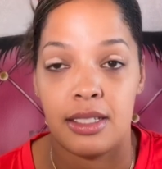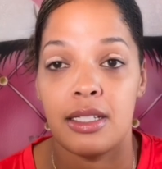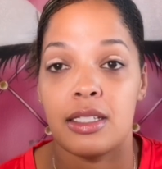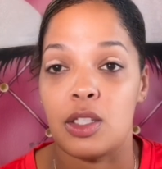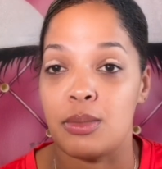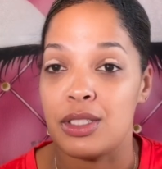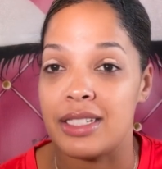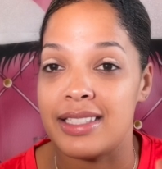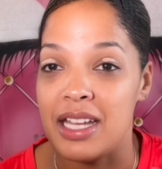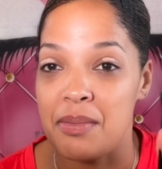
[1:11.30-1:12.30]
So I'm just gonna
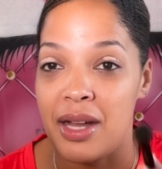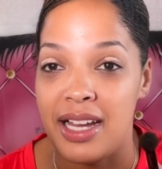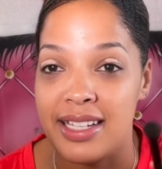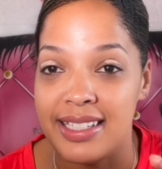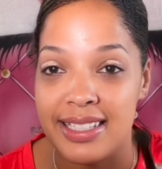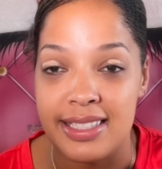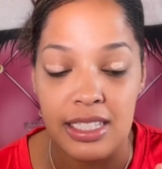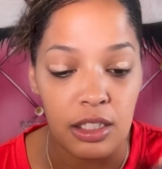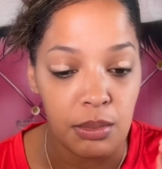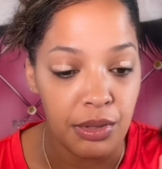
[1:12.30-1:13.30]
take my
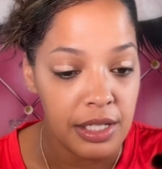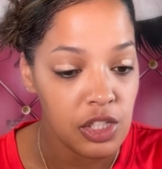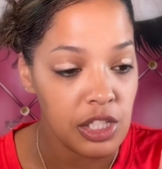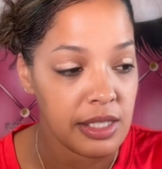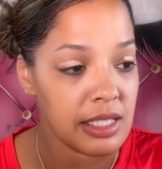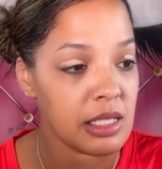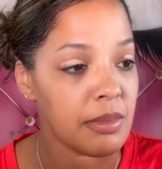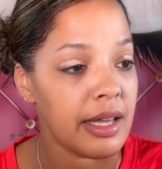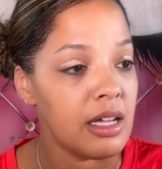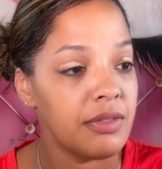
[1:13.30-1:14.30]
concealer brush. This is
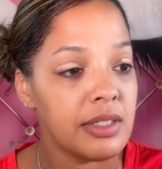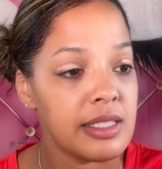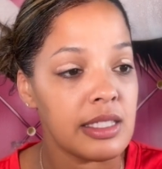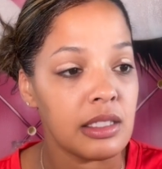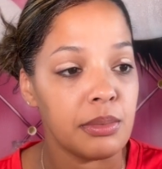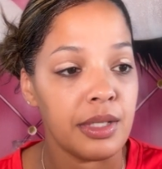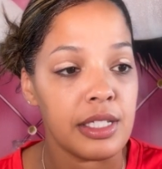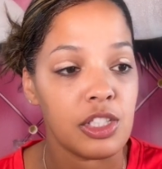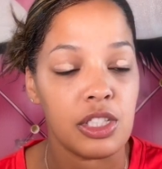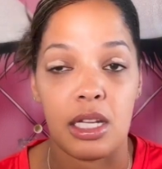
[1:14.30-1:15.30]
my e.l.f. concealer
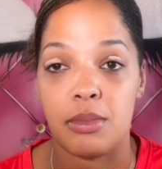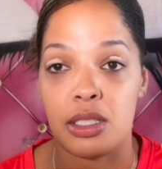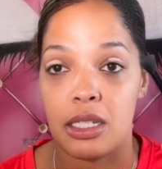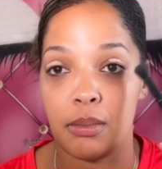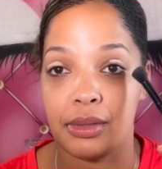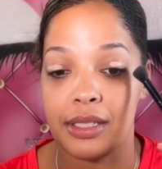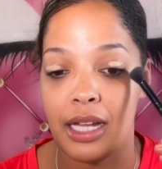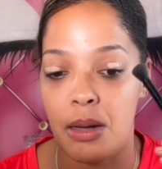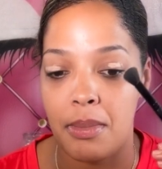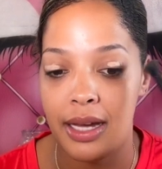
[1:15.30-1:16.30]
brush. I'm just gonna blend
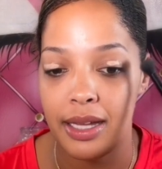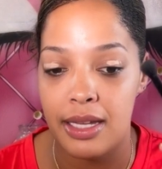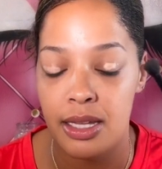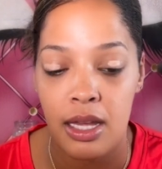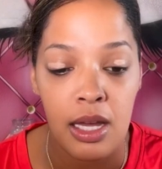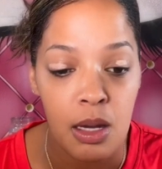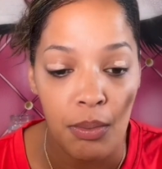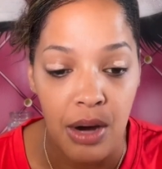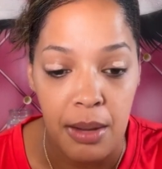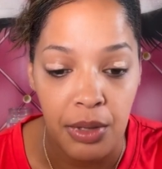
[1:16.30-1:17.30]
out my
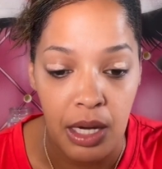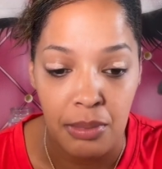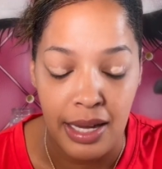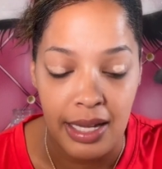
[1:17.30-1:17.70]
primer on my